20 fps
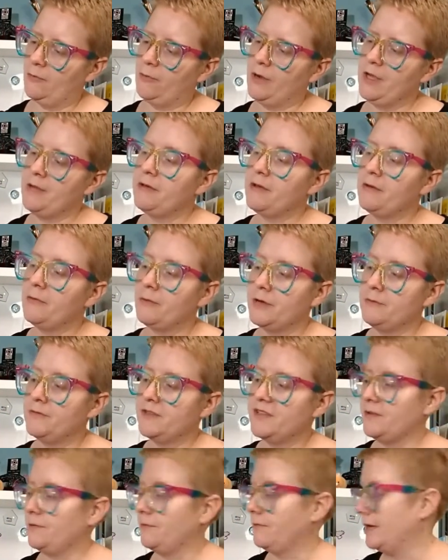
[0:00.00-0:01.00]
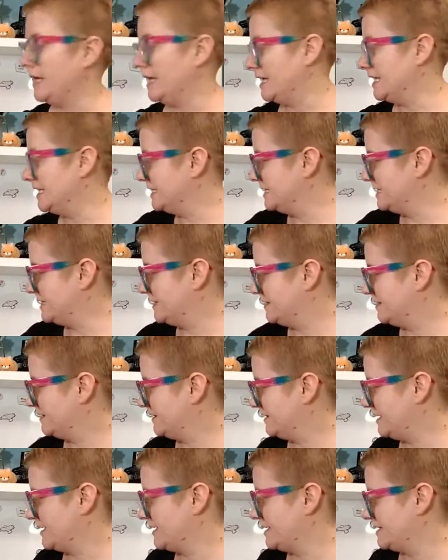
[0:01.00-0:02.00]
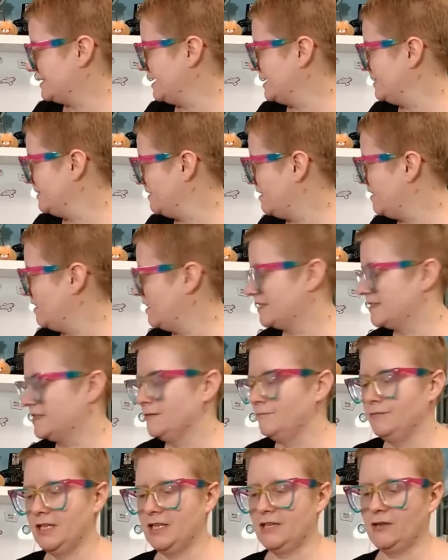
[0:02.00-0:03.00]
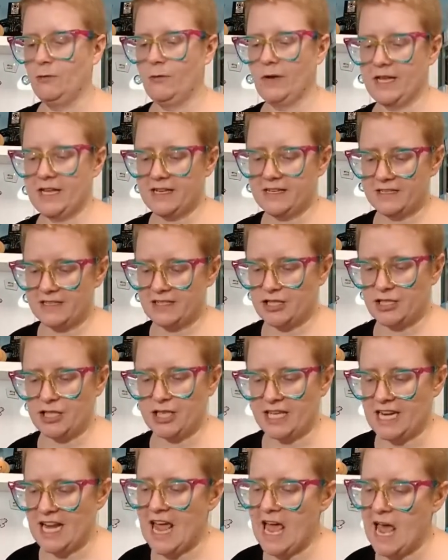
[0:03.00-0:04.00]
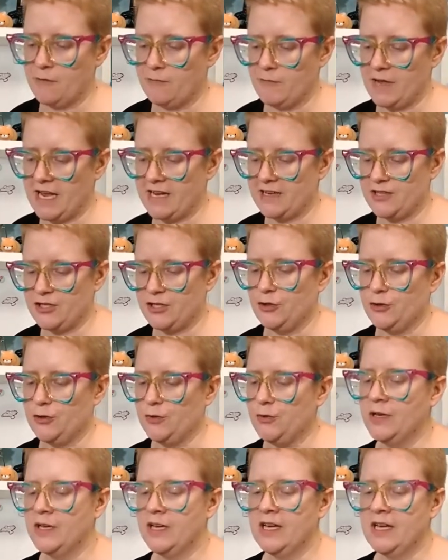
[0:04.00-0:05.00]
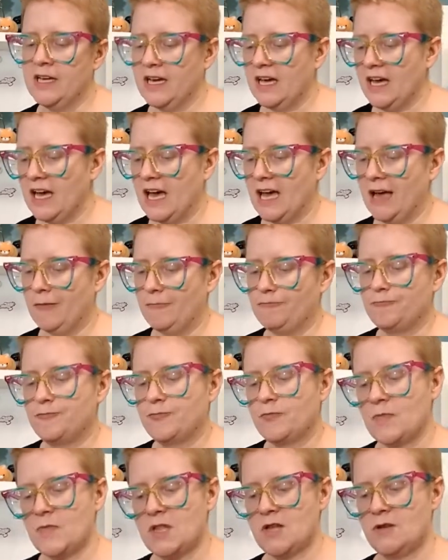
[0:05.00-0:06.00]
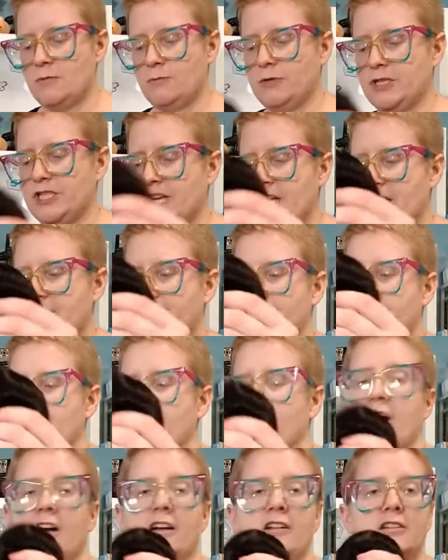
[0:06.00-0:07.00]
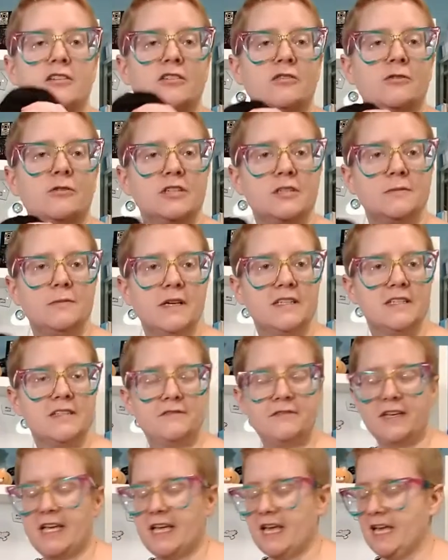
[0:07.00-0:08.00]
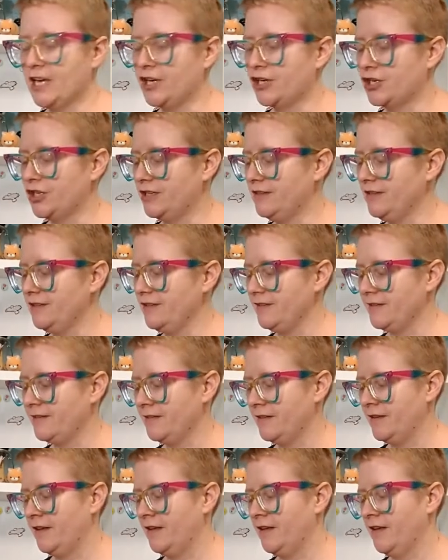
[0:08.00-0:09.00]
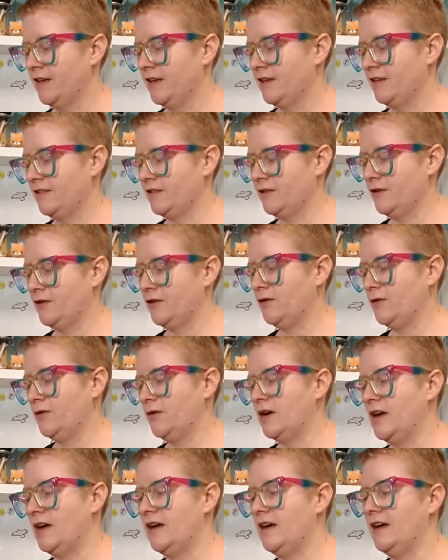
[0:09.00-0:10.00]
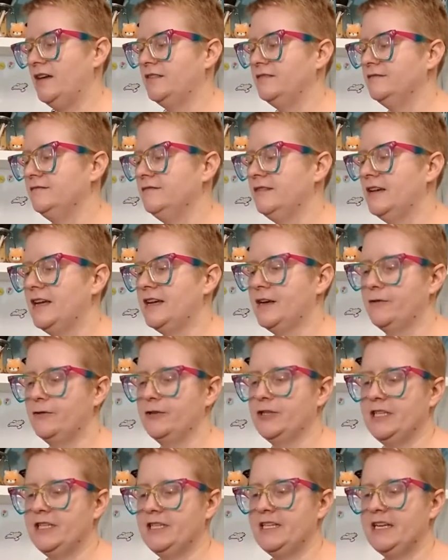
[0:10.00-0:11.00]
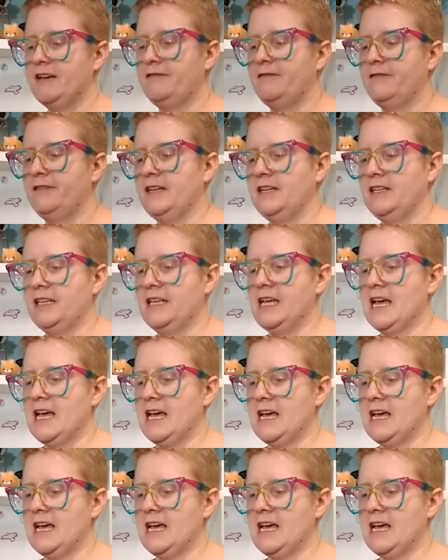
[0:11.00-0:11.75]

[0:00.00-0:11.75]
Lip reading: Weeping Whimsy wigs, like I said, awesome little wigs. She can hand make to whichever your color or specifications. So I know she definitely